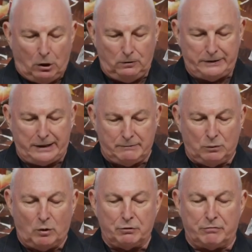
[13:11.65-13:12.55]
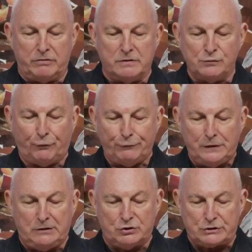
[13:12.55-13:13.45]
old Adam, in 1 Corinthians
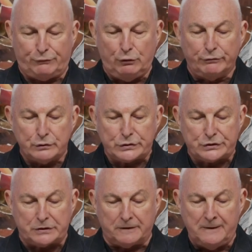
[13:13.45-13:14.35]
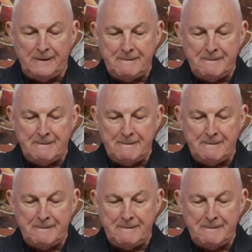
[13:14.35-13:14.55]
15, just a few verses here.